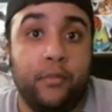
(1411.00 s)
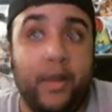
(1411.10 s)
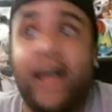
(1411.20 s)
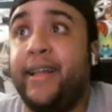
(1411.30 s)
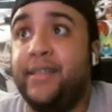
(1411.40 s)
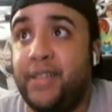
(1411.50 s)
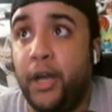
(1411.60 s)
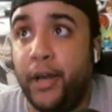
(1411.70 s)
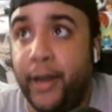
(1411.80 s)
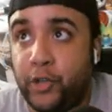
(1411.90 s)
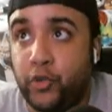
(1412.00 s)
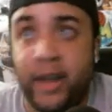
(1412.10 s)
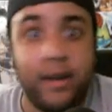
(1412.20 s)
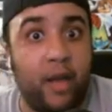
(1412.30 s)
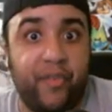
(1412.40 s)
I can tell you this
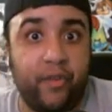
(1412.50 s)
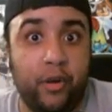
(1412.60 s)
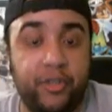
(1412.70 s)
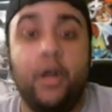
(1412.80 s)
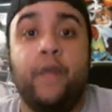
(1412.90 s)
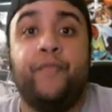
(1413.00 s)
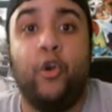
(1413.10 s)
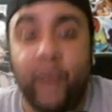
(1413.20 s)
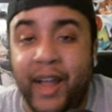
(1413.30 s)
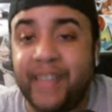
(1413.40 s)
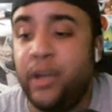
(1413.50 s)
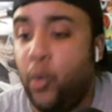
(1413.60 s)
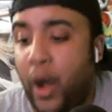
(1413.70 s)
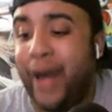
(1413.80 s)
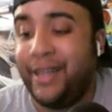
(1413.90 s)
right now, folks. The reason
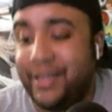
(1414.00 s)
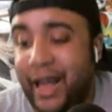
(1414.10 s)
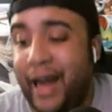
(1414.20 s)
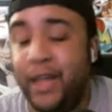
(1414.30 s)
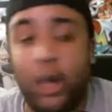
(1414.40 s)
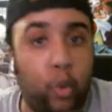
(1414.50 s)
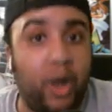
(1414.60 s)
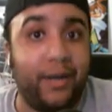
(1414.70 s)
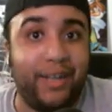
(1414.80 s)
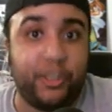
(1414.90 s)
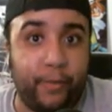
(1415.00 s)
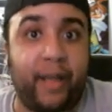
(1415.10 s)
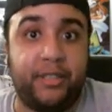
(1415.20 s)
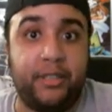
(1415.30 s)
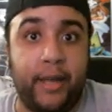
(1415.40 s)
why Natalya won this
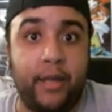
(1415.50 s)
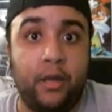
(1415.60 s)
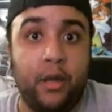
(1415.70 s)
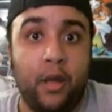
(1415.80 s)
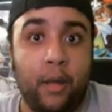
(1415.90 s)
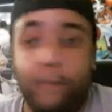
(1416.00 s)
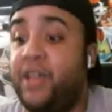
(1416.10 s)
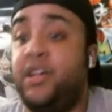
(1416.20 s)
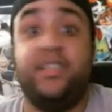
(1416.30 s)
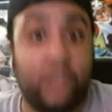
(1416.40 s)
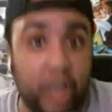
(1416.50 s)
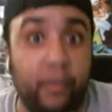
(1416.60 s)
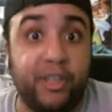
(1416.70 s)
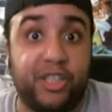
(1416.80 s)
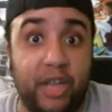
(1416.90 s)
match tonight, because
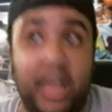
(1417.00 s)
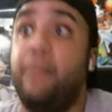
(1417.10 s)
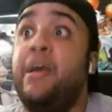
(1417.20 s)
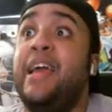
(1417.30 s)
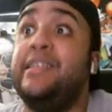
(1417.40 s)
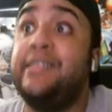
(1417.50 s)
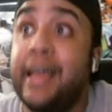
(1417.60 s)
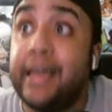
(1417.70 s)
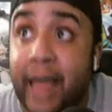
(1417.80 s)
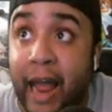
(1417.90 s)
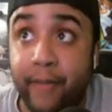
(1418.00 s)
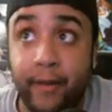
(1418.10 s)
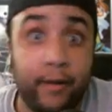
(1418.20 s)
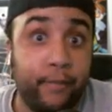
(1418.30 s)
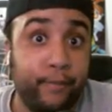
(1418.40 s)
SummerSlam is in
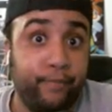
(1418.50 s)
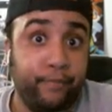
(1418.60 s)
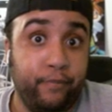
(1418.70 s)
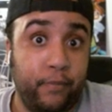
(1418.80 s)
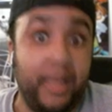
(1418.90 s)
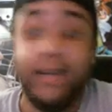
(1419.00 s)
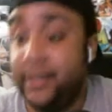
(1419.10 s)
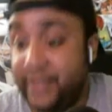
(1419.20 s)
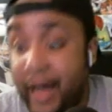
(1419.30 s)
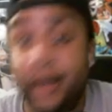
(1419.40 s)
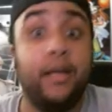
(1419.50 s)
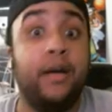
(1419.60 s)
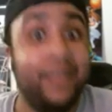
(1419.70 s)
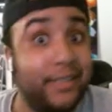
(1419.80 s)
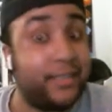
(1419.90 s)
Canada, and Natalya
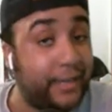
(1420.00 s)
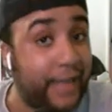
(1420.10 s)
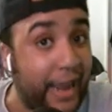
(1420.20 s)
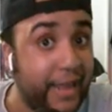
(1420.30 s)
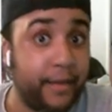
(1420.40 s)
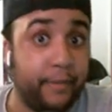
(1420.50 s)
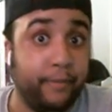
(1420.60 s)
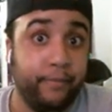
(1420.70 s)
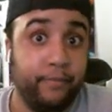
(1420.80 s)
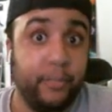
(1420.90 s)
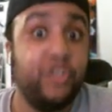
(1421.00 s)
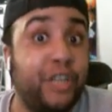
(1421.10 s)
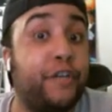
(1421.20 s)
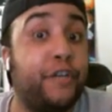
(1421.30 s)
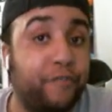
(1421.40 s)
is Canadian.
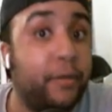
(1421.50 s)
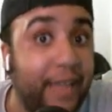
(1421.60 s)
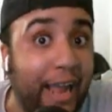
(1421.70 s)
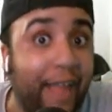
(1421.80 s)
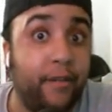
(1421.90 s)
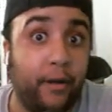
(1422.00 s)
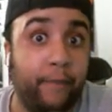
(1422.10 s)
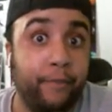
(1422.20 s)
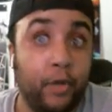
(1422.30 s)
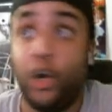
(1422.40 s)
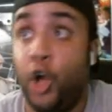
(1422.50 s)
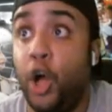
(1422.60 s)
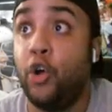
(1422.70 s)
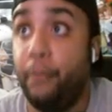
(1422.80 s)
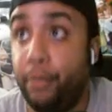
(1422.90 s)
She's from Canada. Her
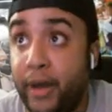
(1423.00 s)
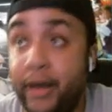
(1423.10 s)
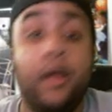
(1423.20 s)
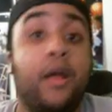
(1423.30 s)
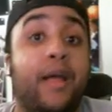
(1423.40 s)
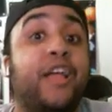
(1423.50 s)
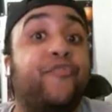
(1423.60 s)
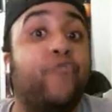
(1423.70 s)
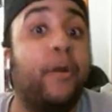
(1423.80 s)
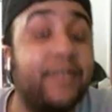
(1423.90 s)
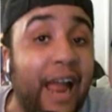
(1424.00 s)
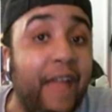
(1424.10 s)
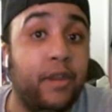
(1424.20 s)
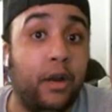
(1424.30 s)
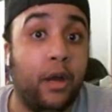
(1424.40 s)
Uncle Brett is from
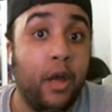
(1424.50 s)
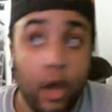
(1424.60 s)
Canada.